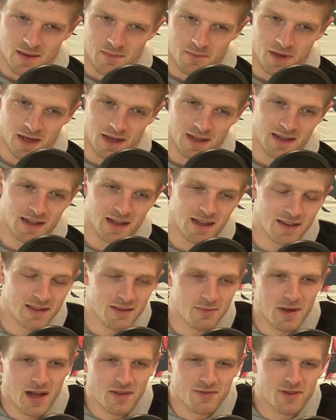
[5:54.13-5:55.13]
But I
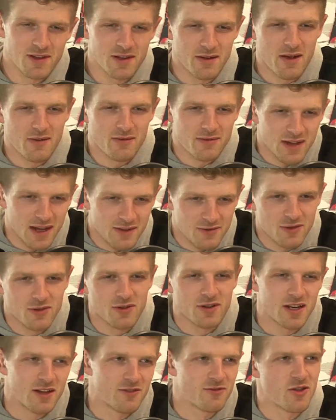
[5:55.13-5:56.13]
think you have to
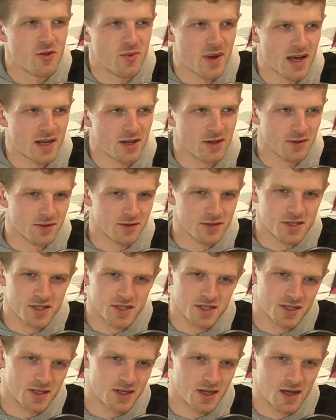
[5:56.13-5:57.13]
look at it a few
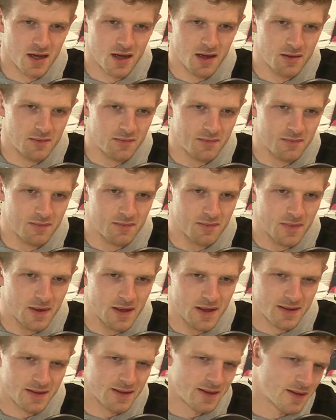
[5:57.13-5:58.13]
angles. I
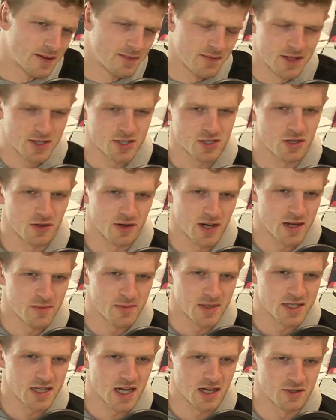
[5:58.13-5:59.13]
think I saw
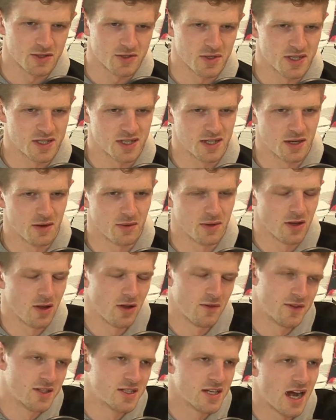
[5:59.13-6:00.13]
Amy say on Twitter, a lot
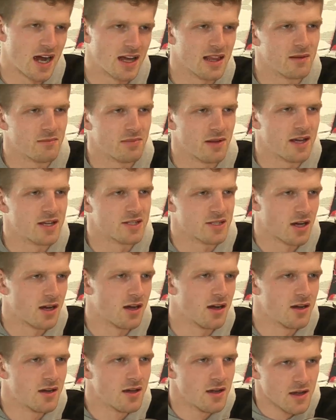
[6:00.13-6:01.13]
of the Thailand players
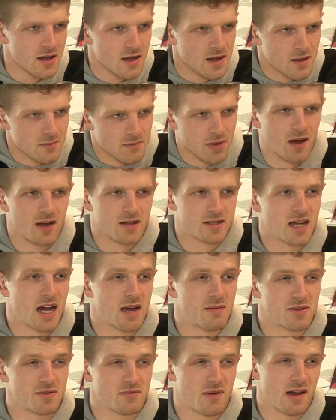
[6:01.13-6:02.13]
are
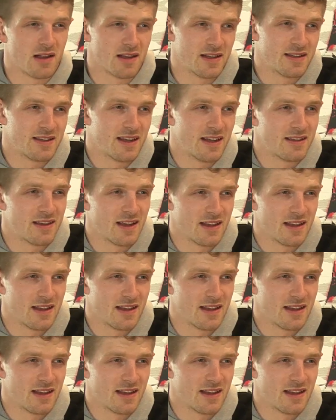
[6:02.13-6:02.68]
part-time as well.